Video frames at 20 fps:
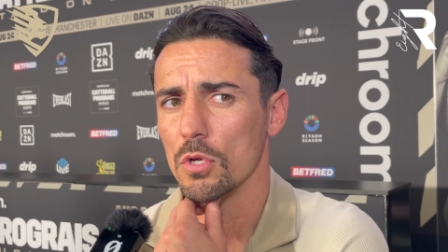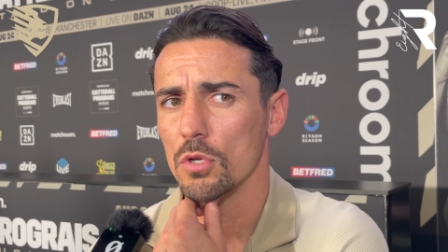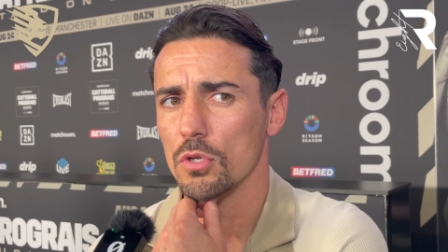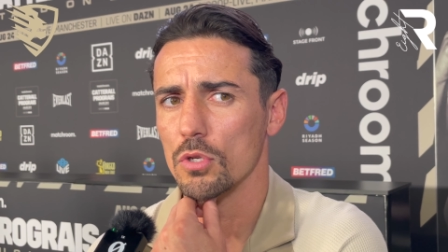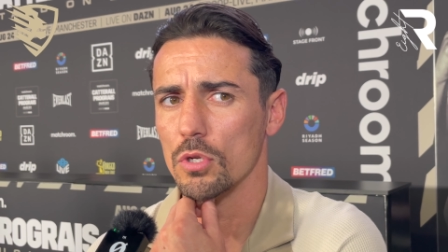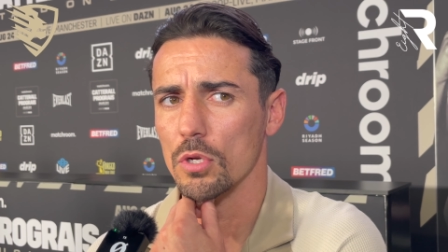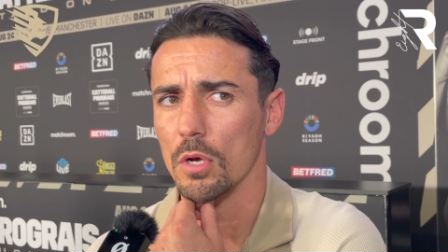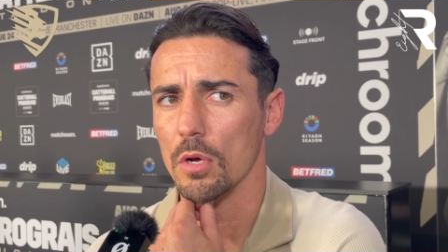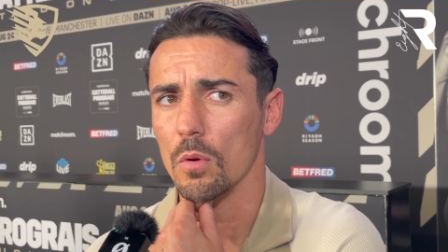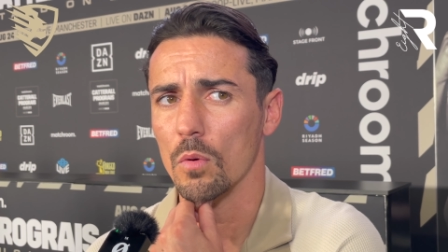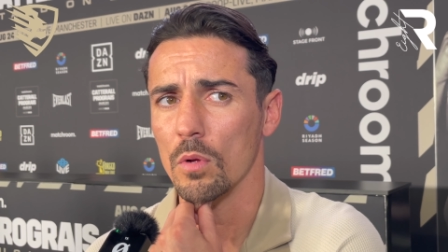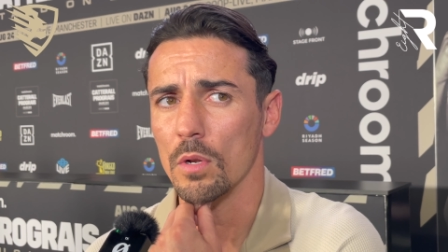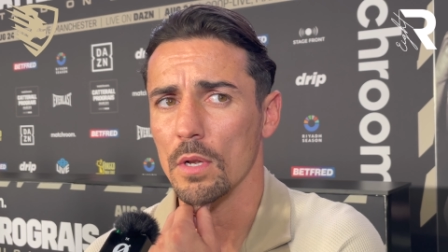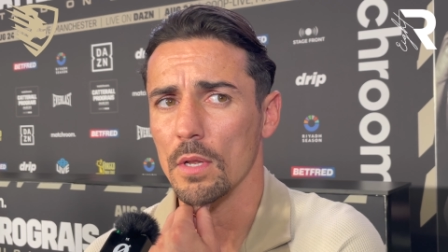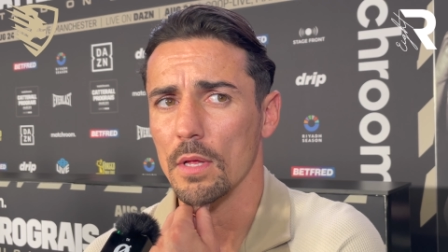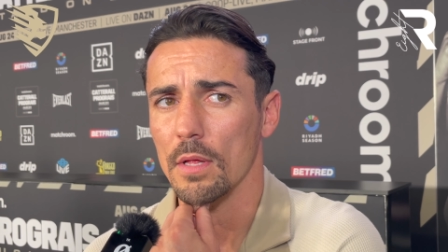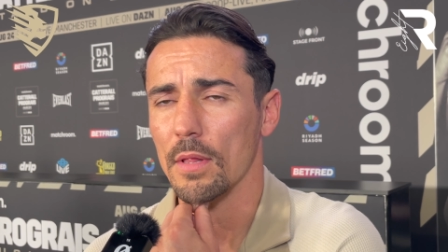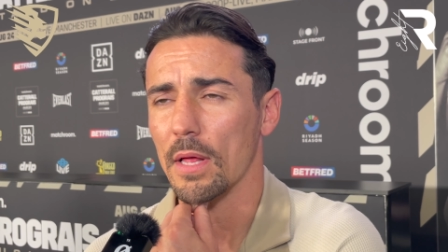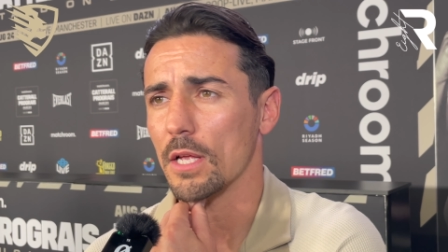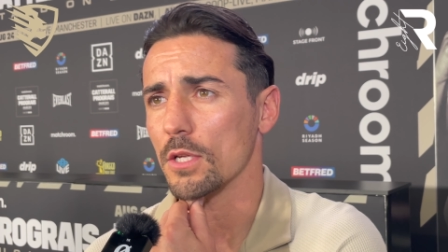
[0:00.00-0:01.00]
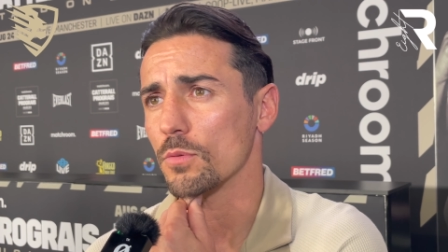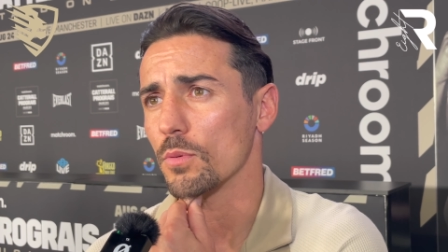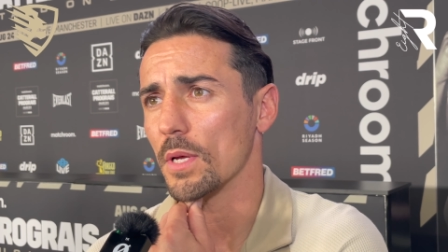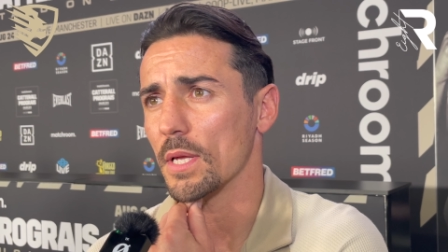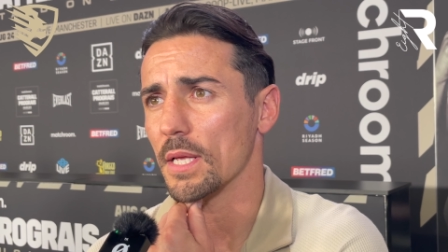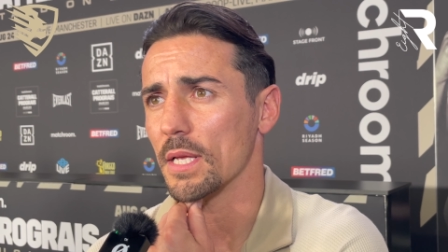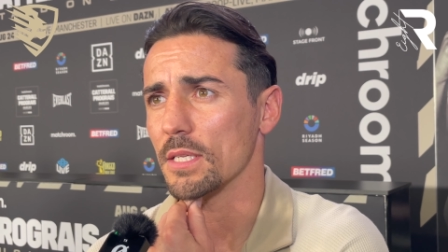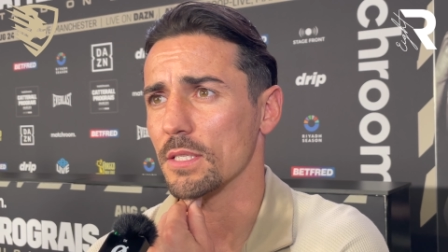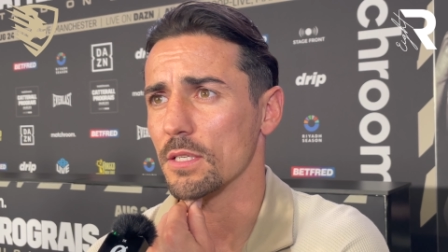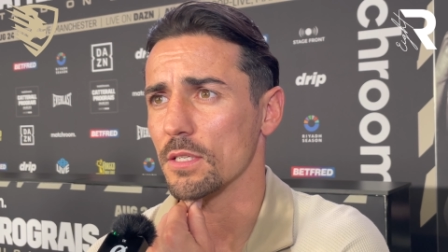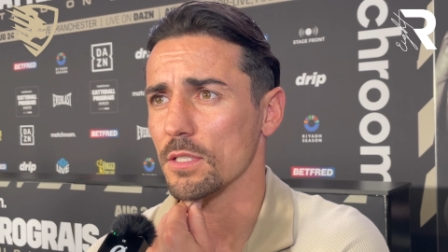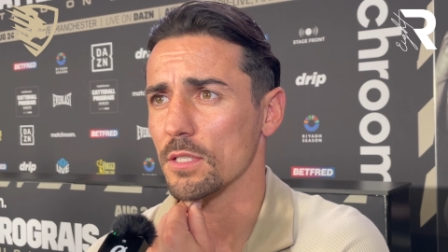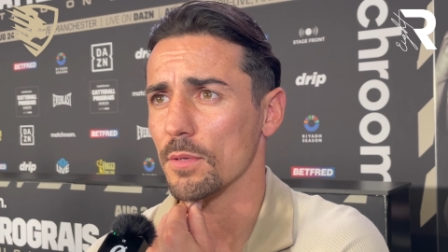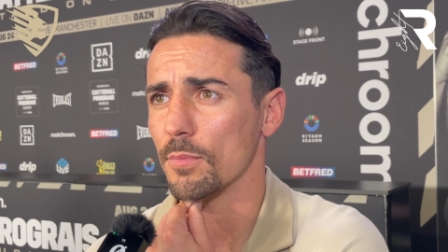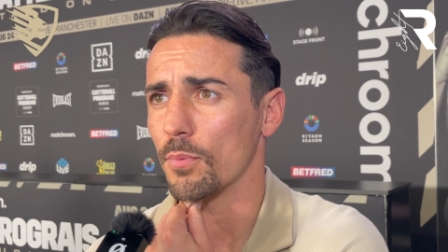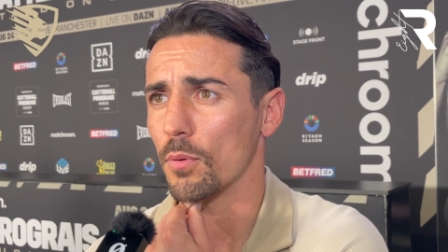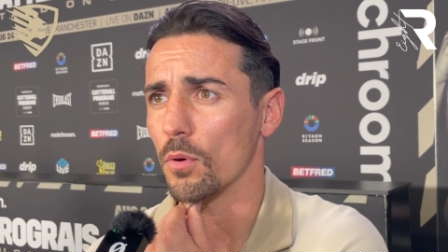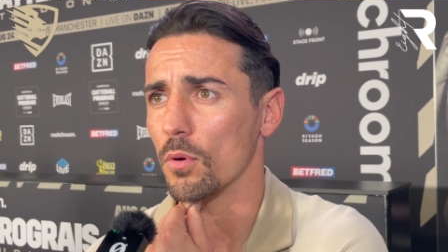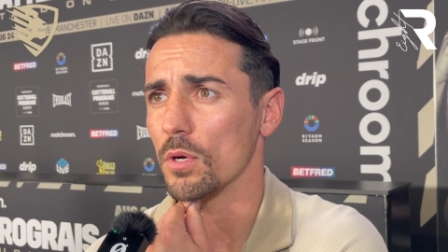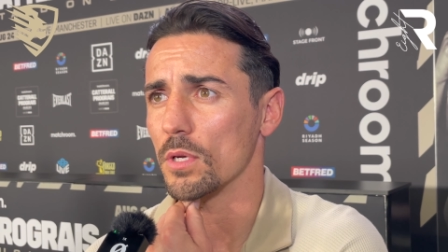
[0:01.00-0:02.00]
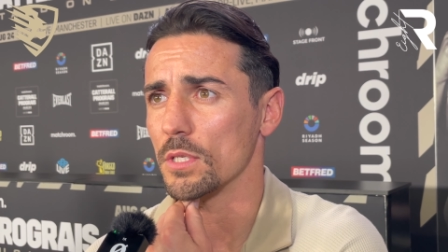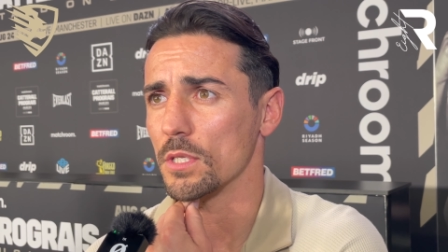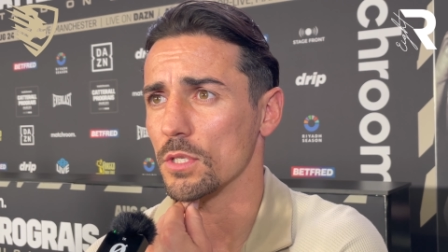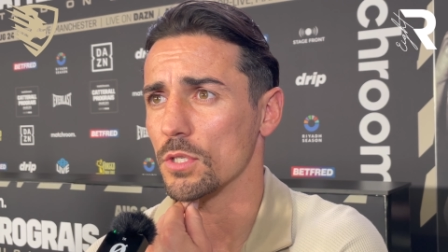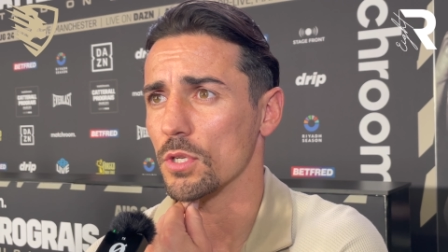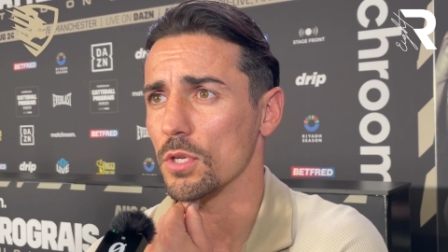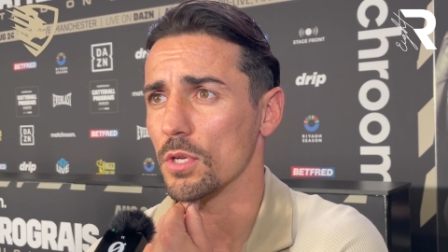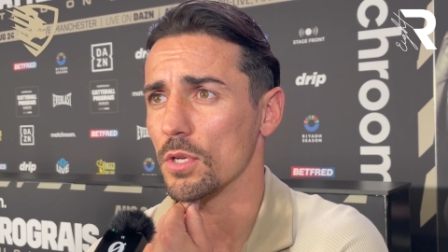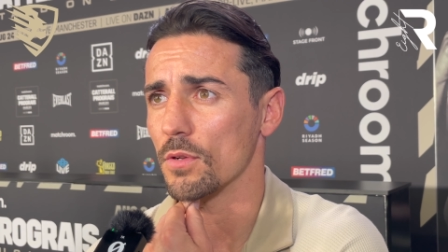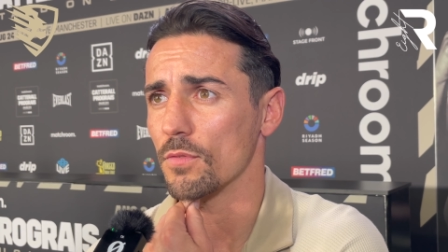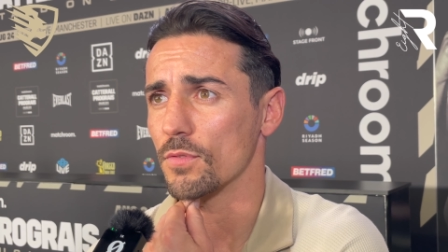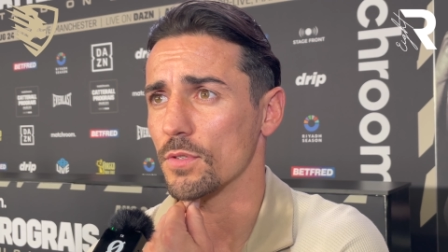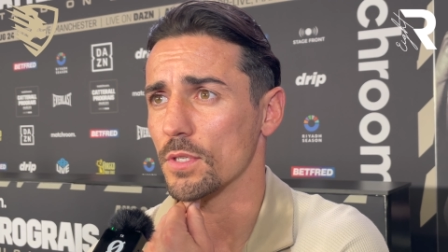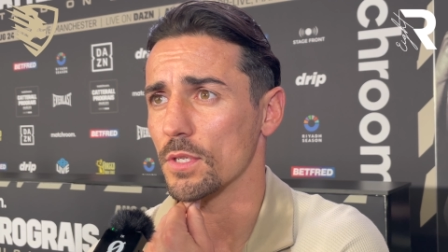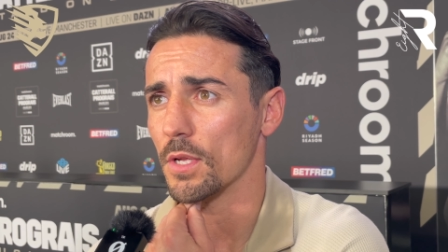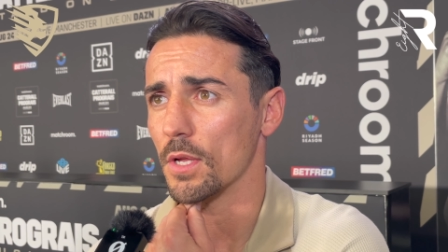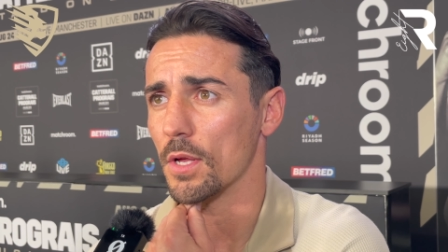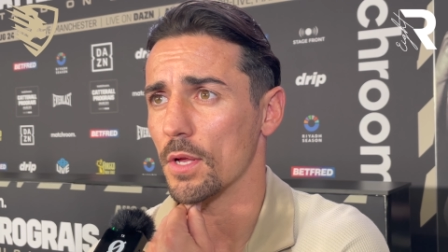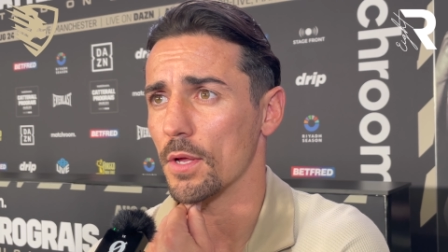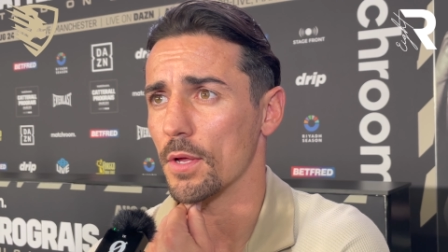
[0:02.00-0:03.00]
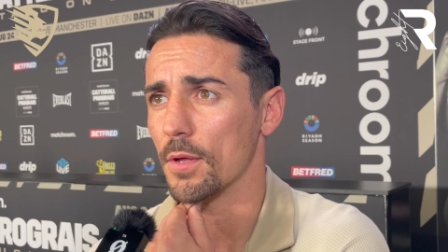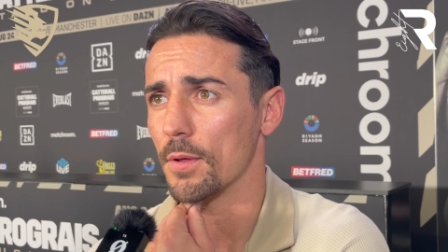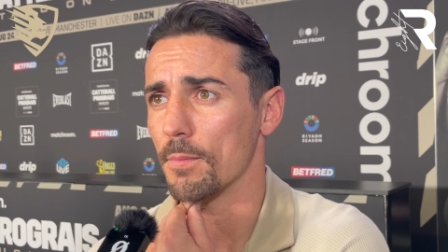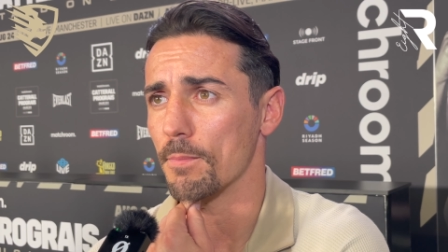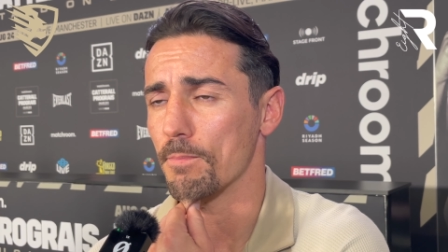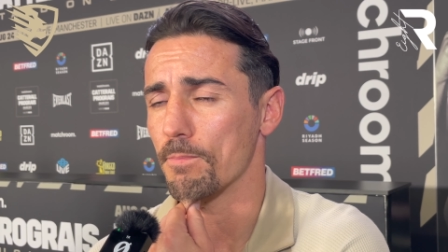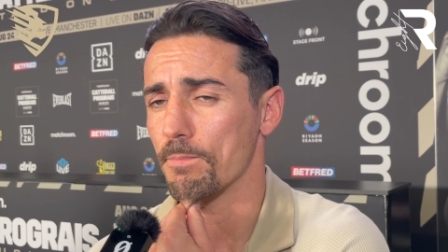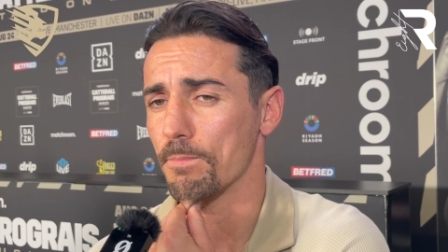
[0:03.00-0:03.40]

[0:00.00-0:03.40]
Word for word: So that's why he gets the support he deserves. Um,